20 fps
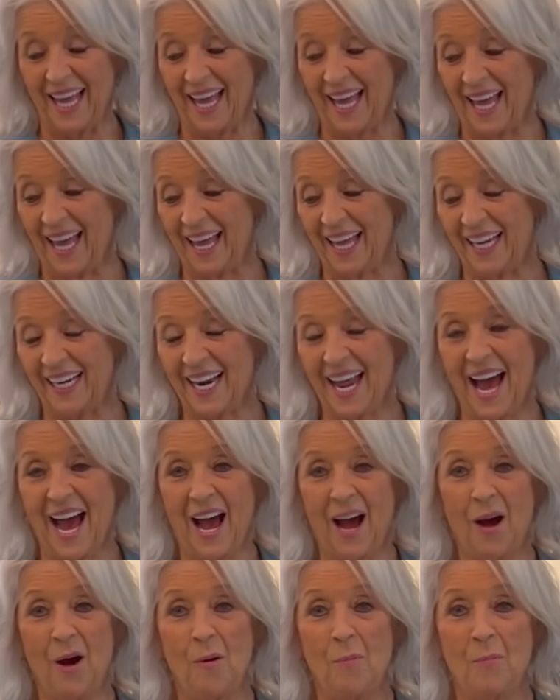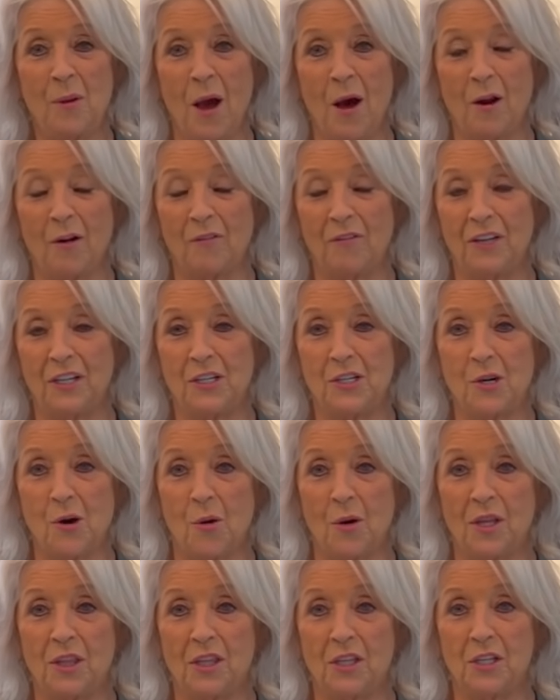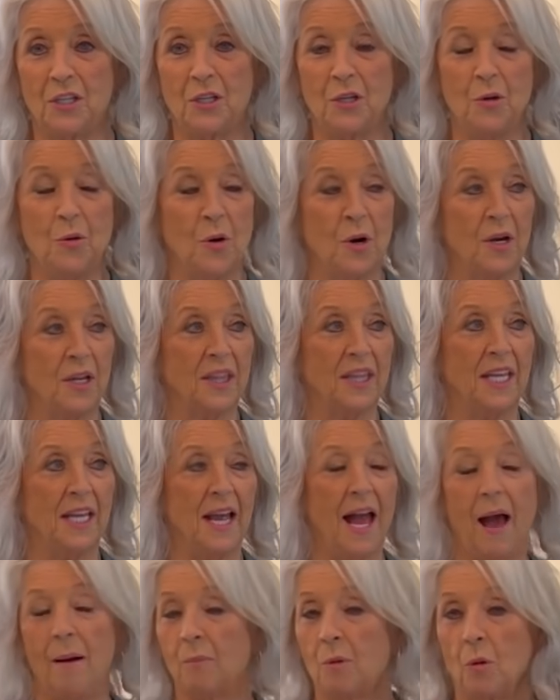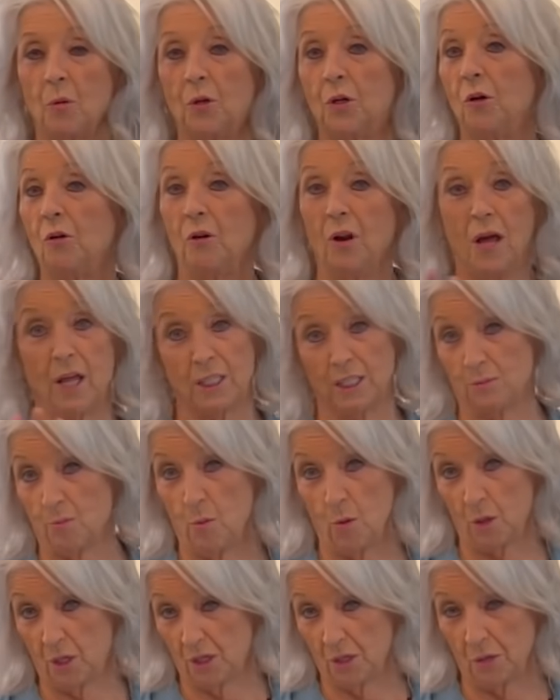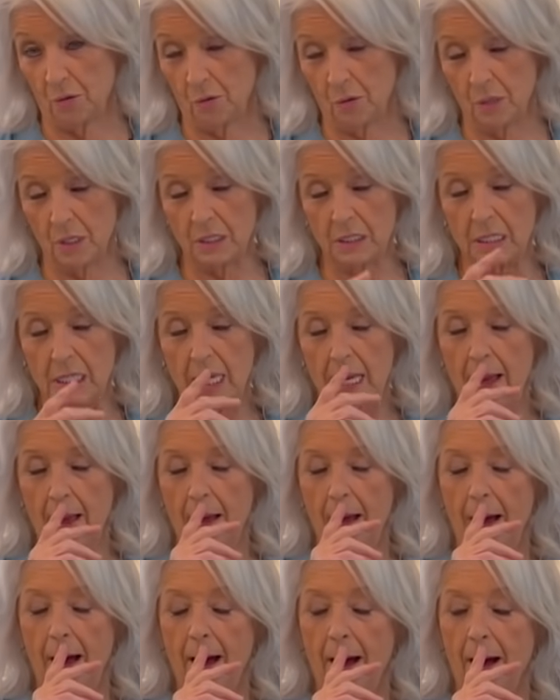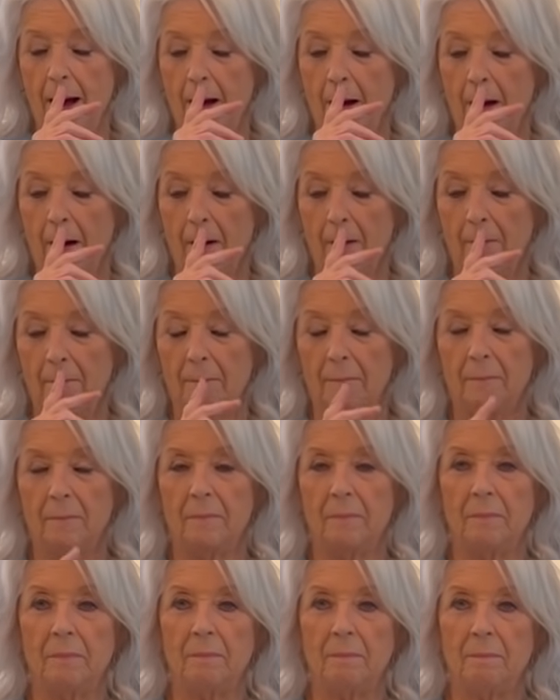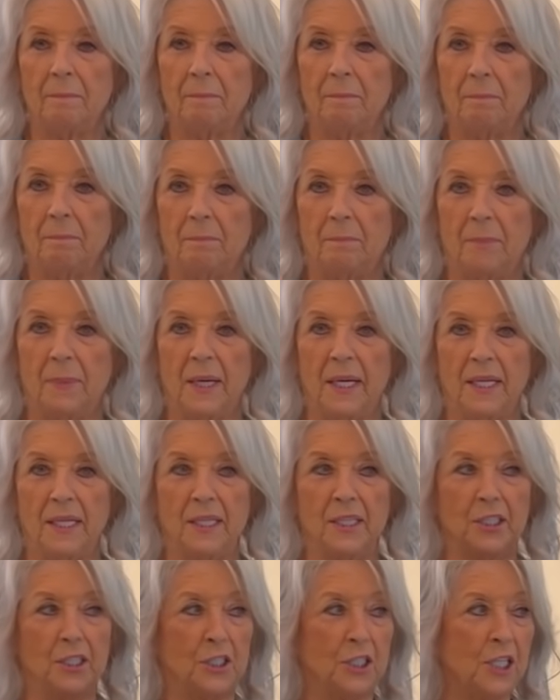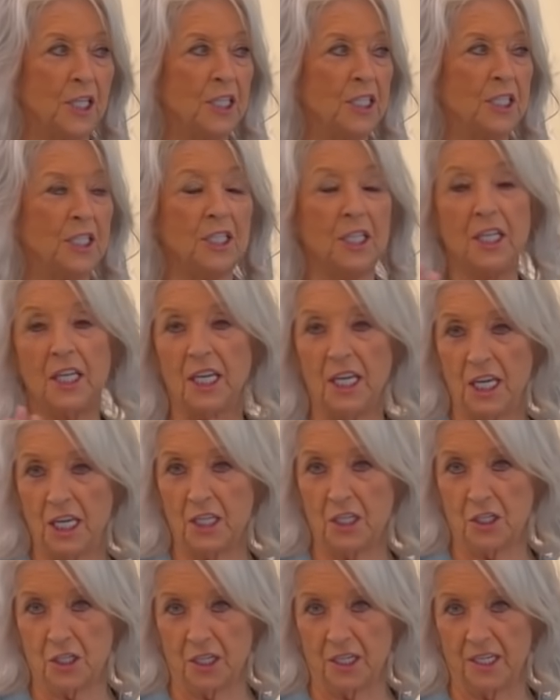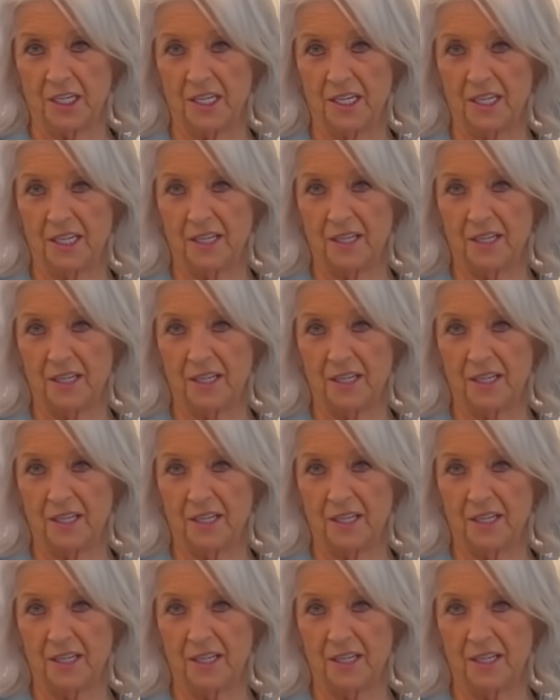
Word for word: And I hope y'all have enjoyed the tour. I'm gonna do lots more tours. Uh, but just the kitchen,